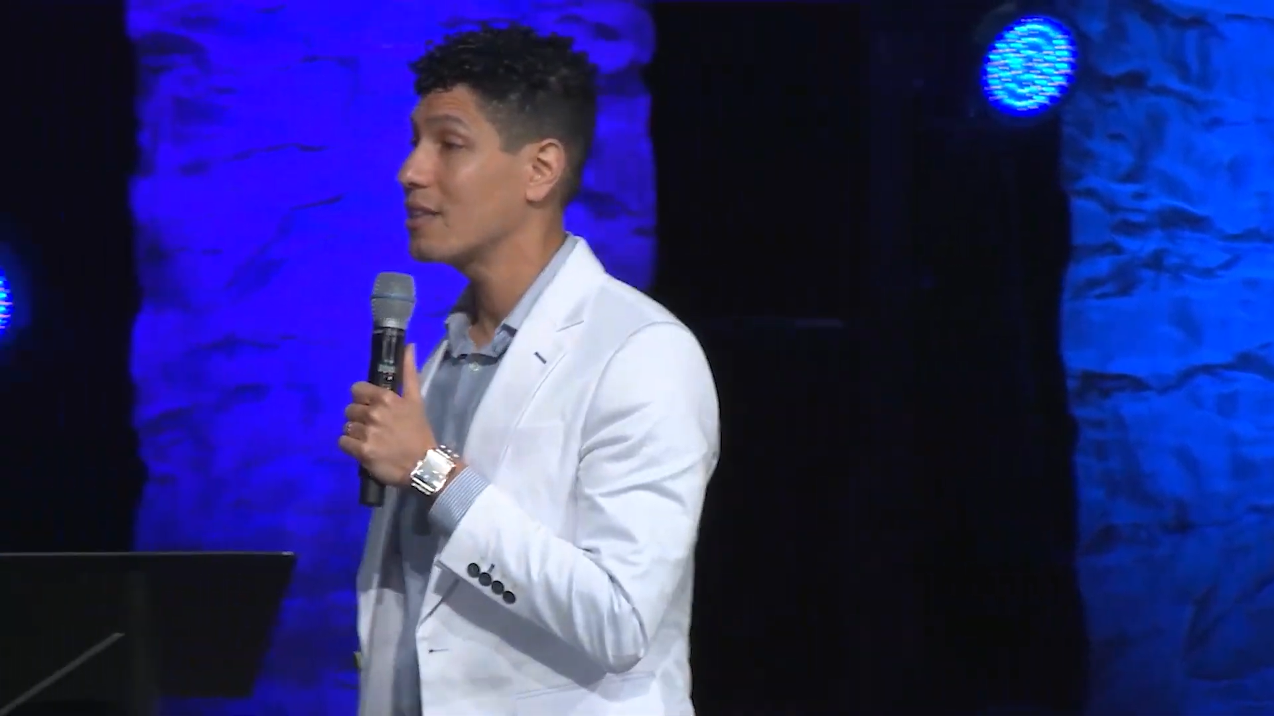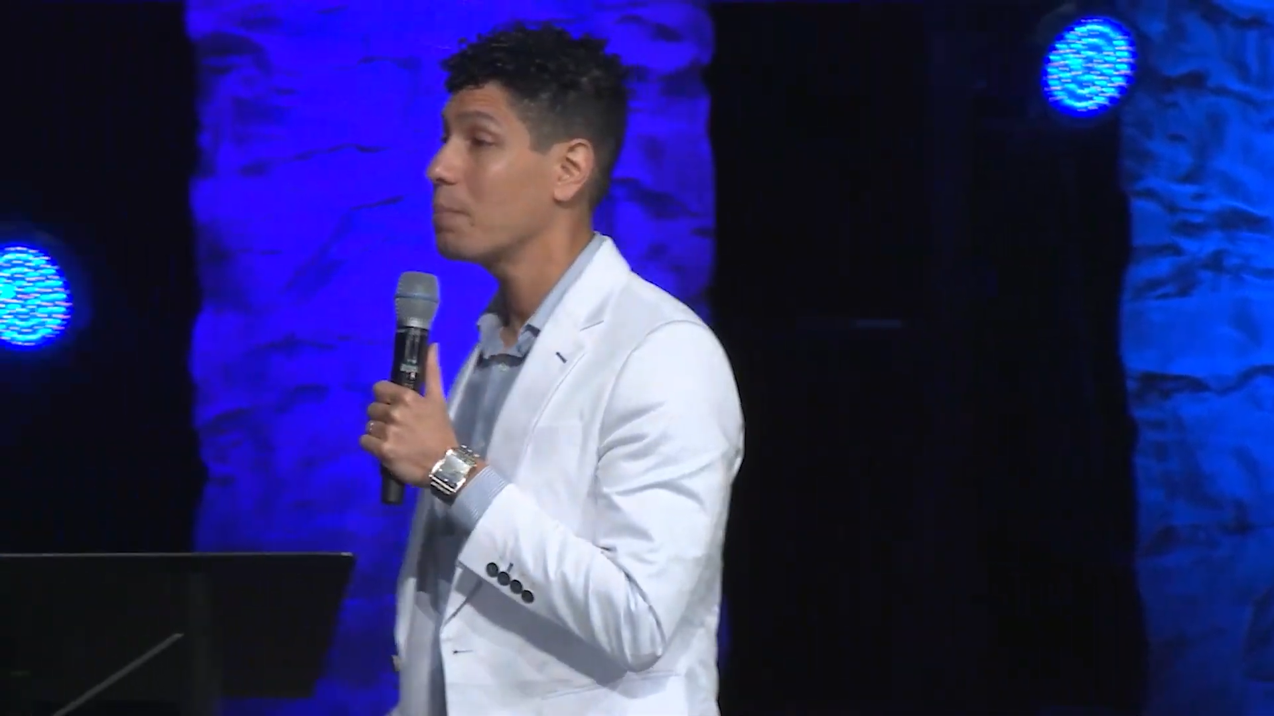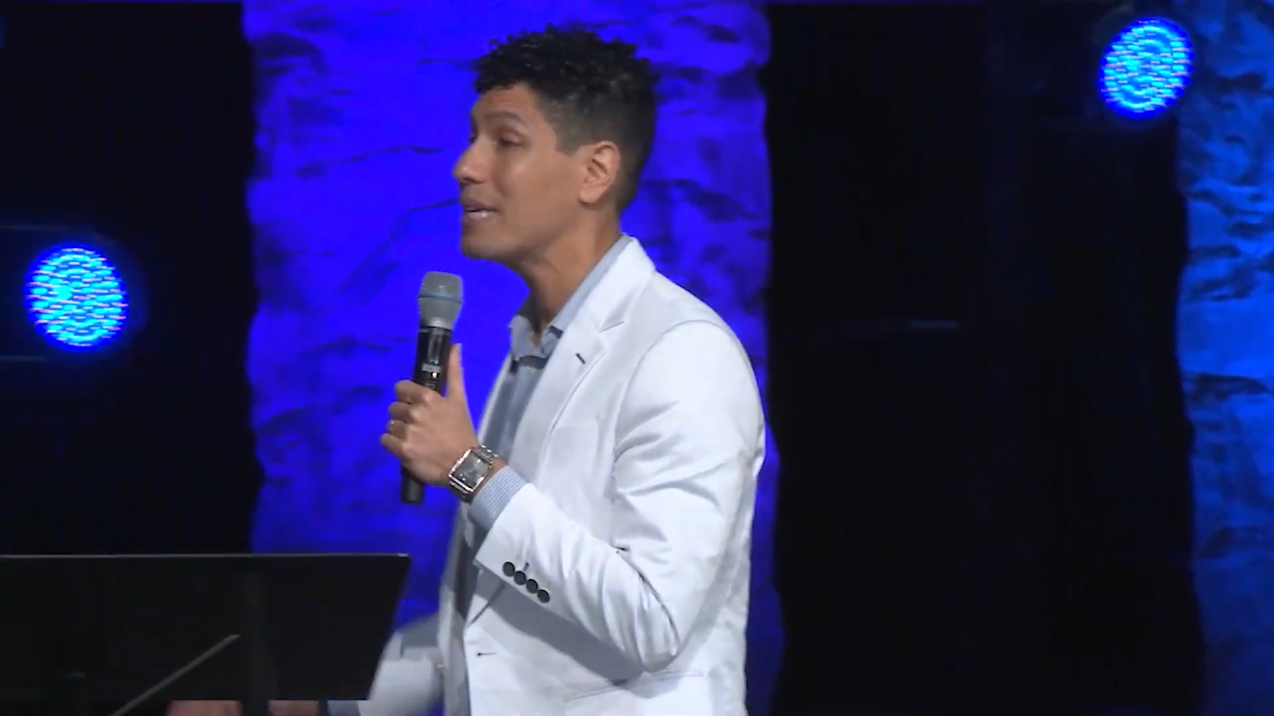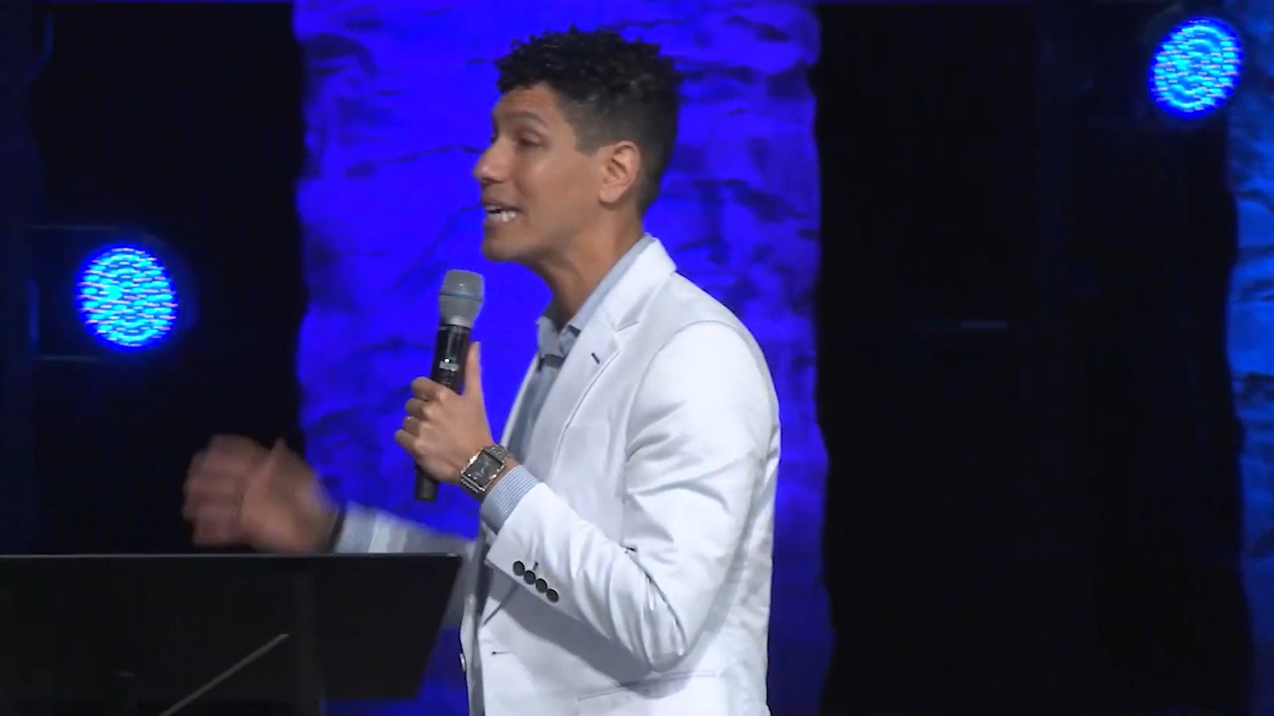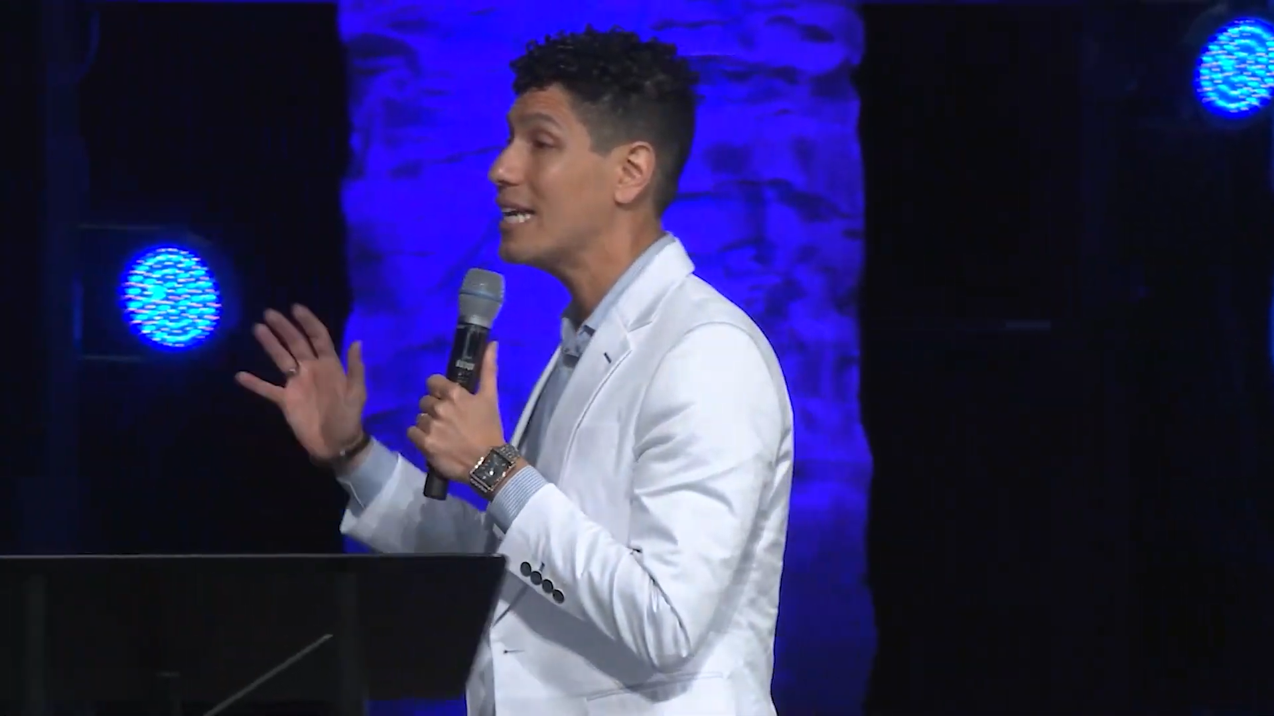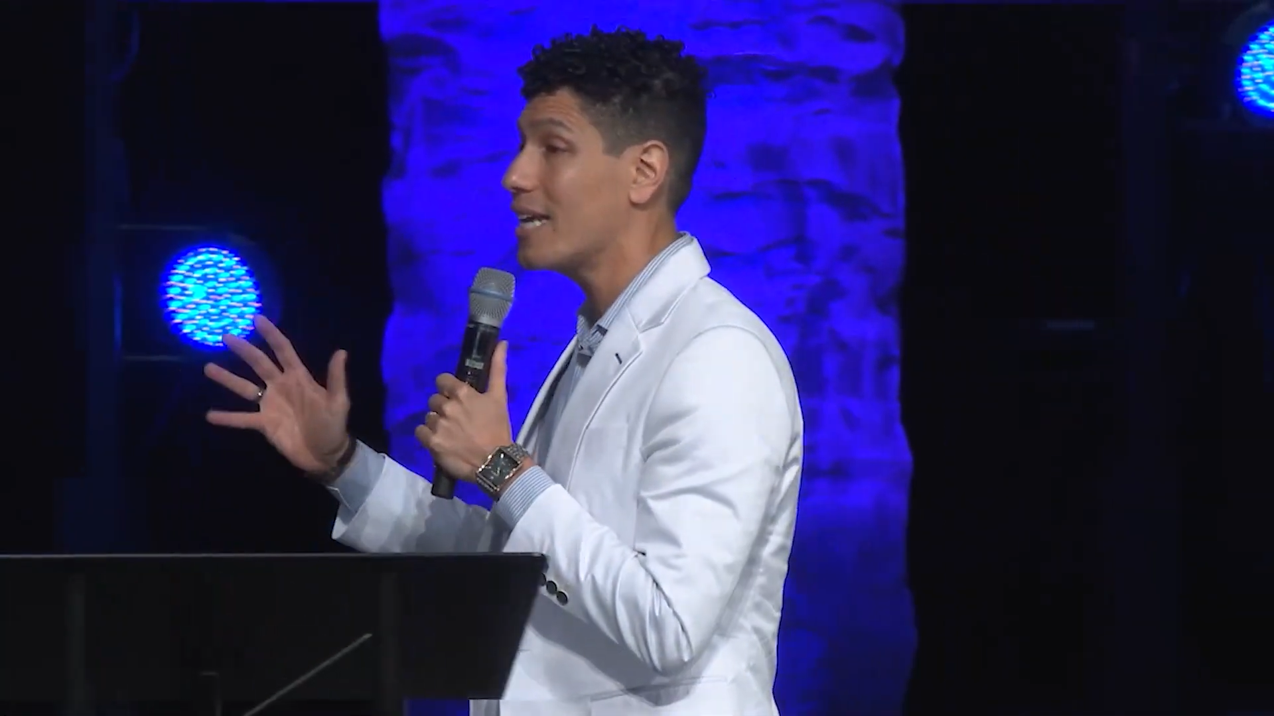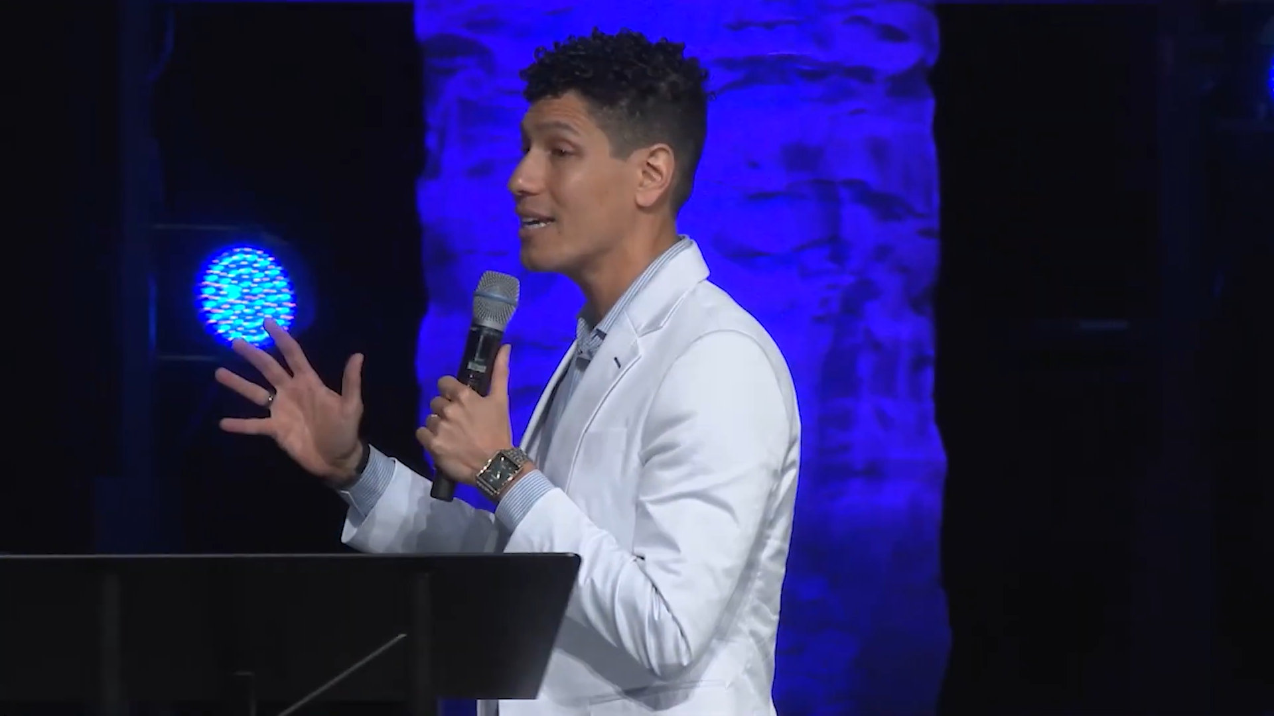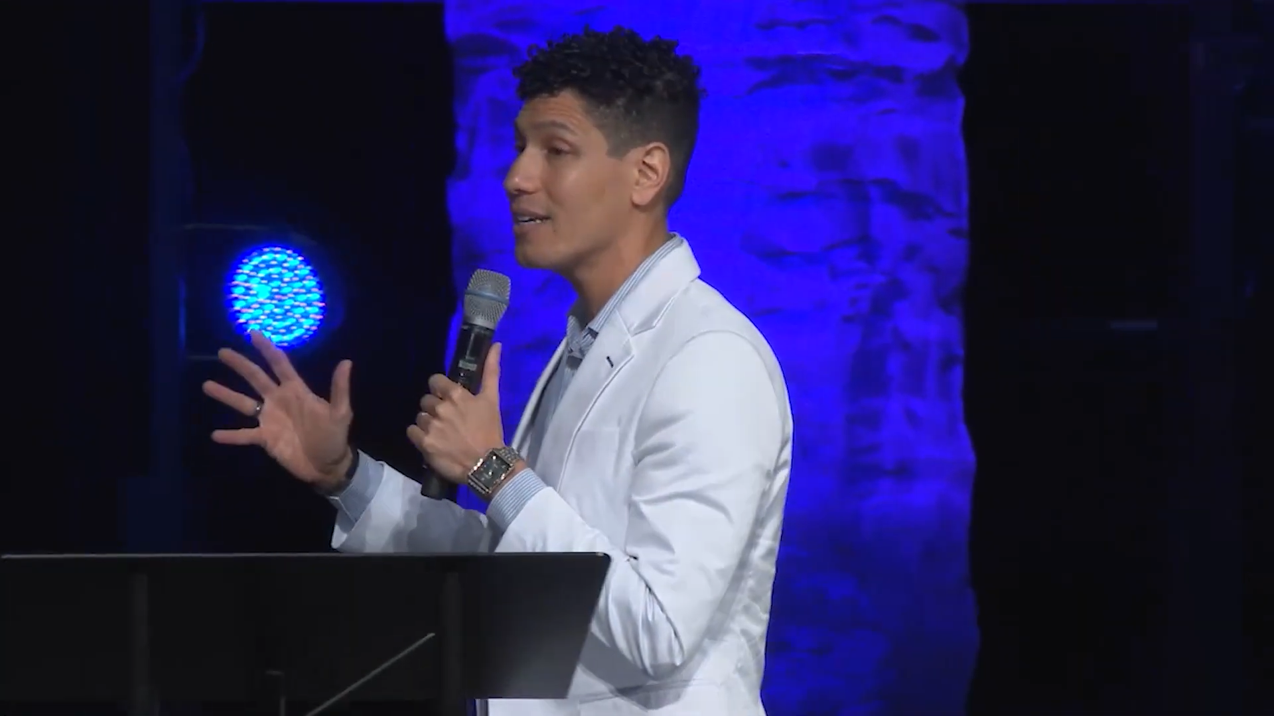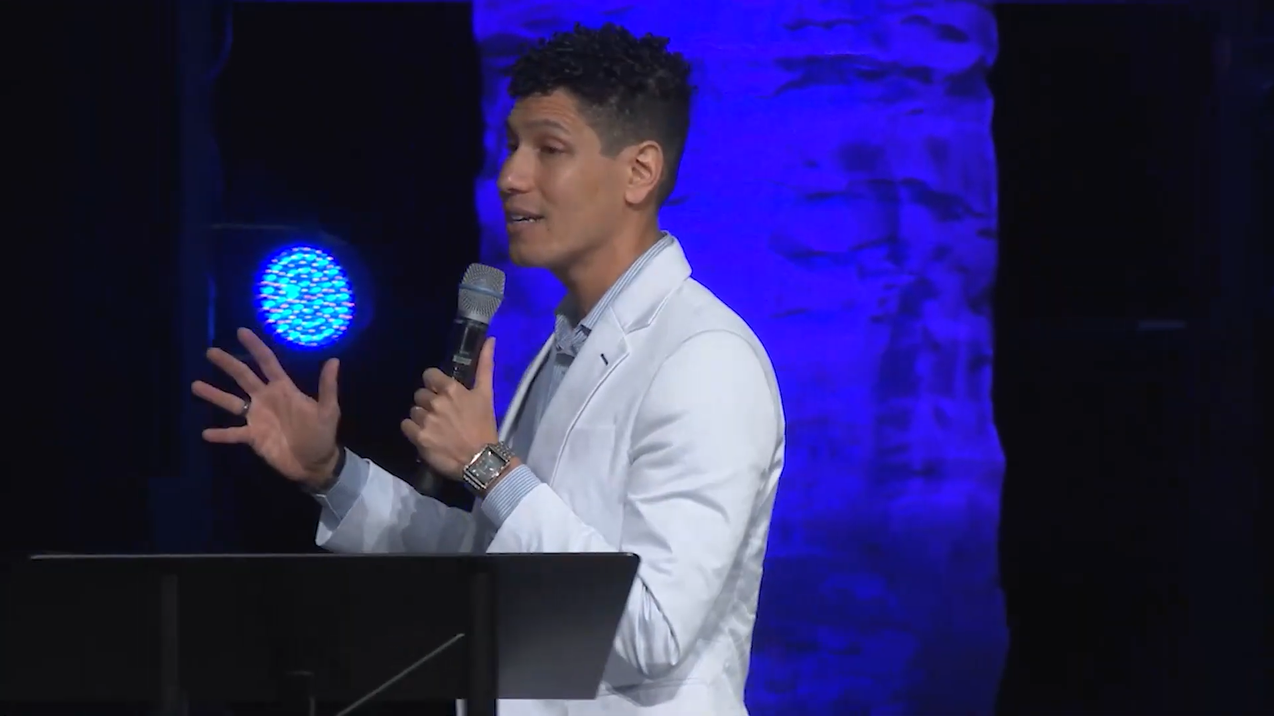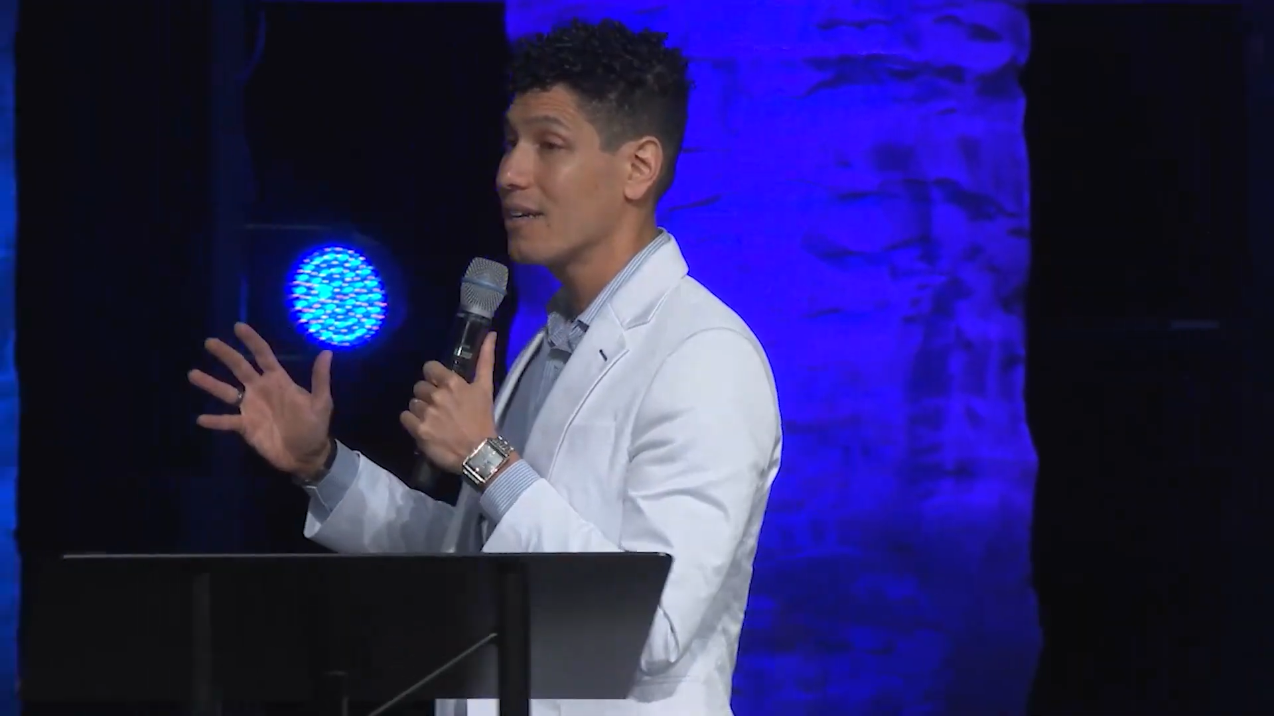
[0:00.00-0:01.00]
the
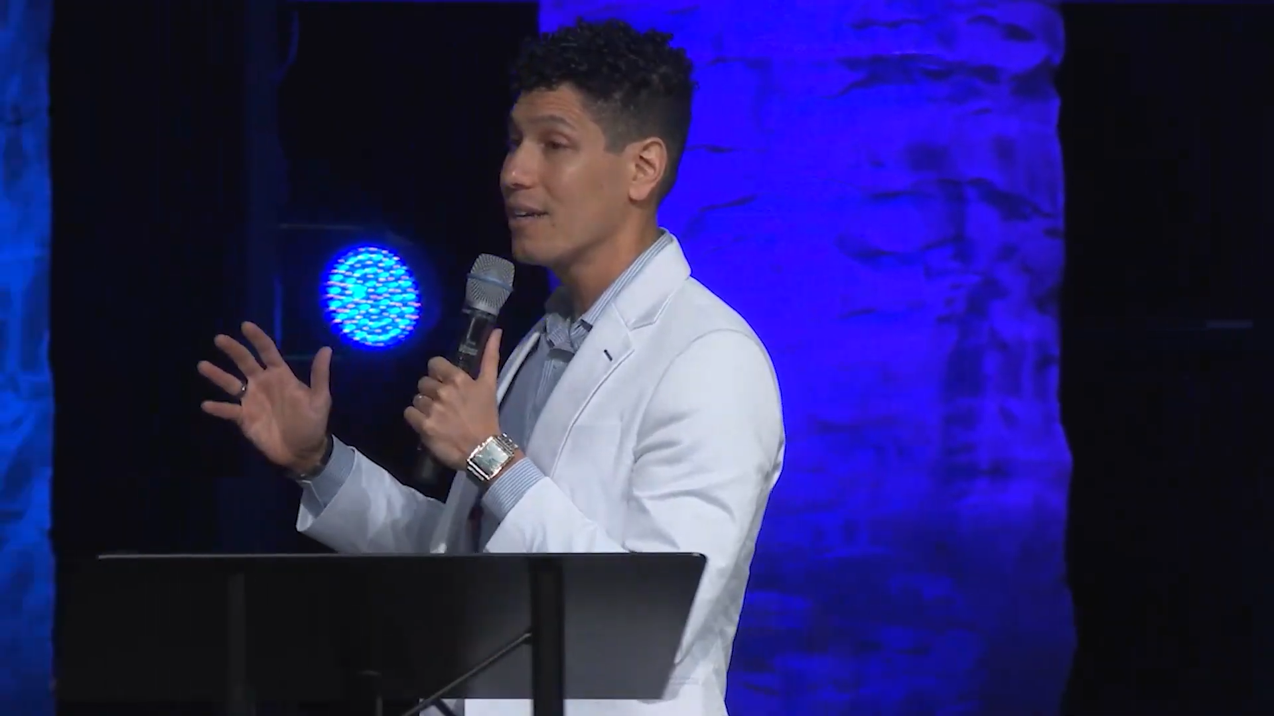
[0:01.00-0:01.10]
beginning